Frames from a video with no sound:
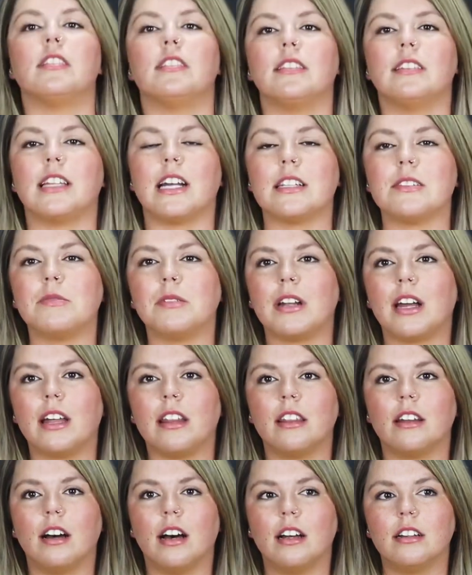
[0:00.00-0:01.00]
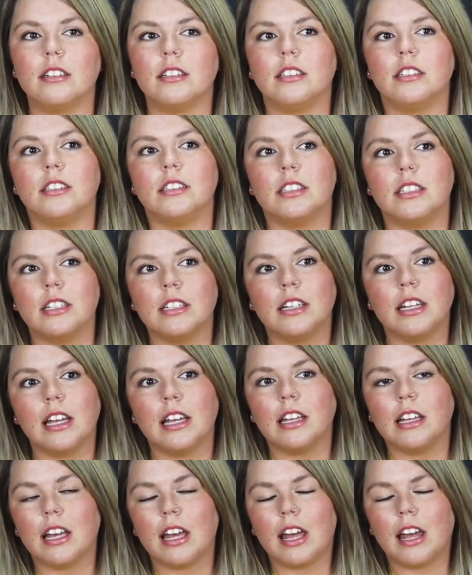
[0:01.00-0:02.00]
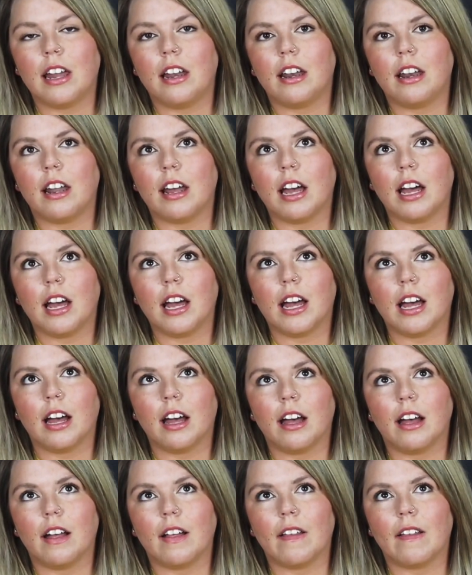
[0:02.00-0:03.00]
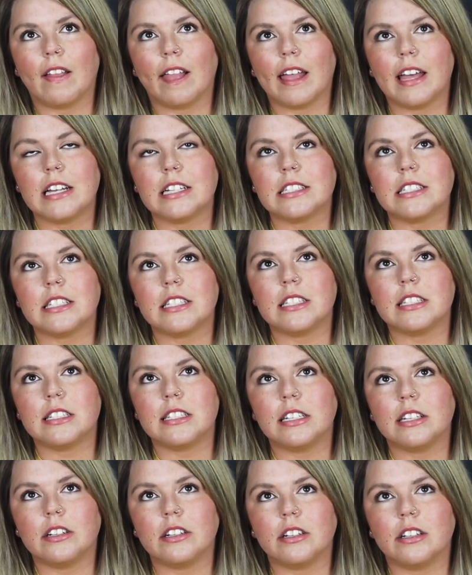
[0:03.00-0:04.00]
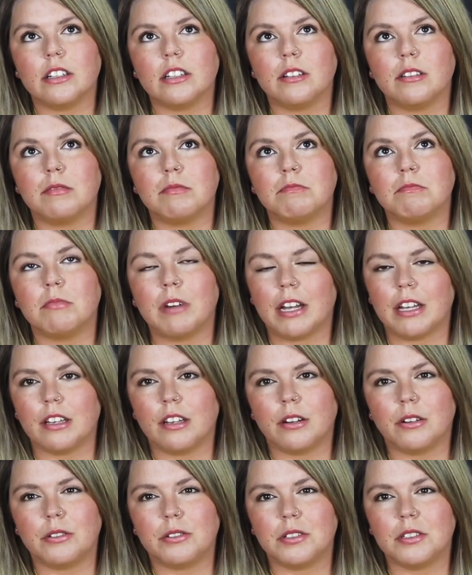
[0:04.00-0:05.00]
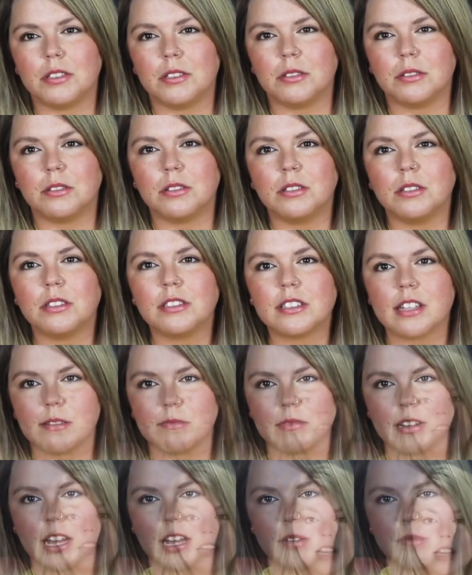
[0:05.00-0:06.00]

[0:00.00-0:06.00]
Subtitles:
That's what I thought. And it's still my go-to sometimes.